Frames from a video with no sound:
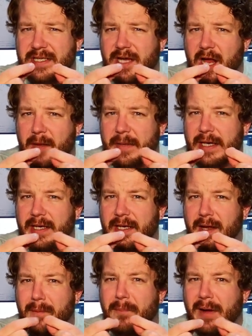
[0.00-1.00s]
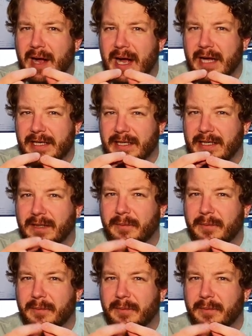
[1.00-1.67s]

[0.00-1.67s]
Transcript: coming apart a little